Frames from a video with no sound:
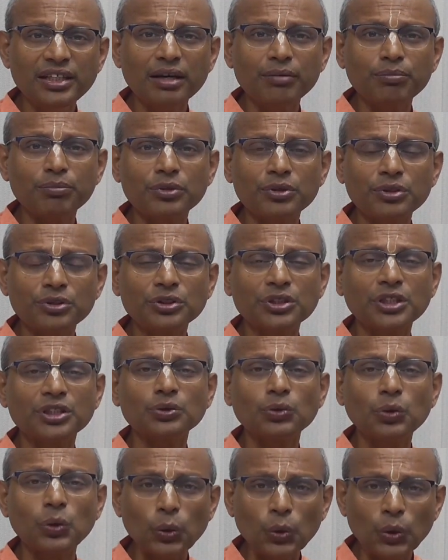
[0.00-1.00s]

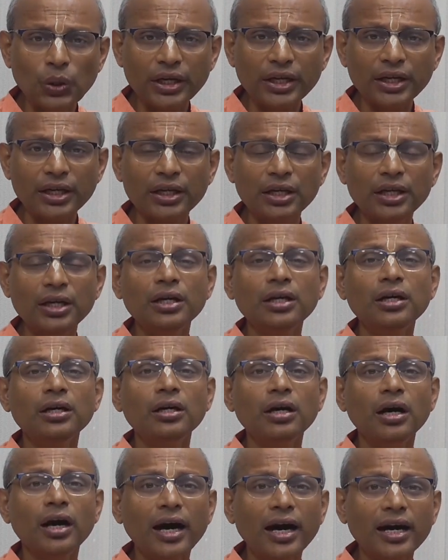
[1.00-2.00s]
produces only
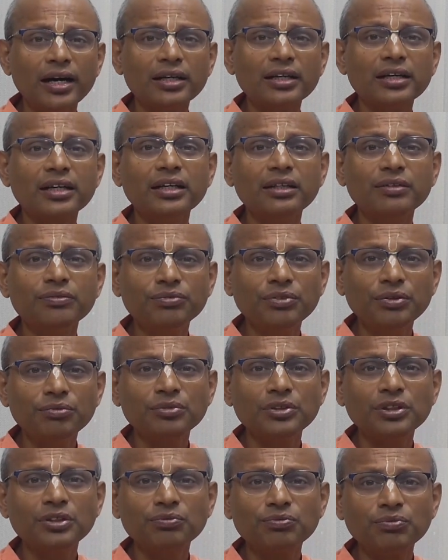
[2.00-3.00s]

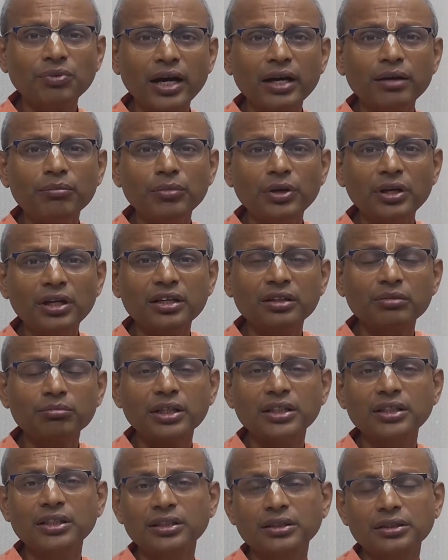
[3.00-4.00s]
155 million
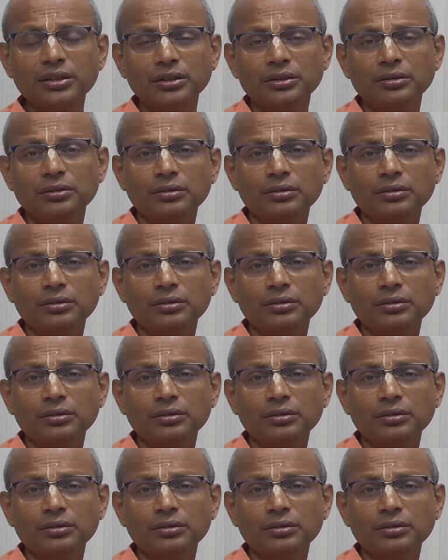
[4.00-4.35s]
metric ton.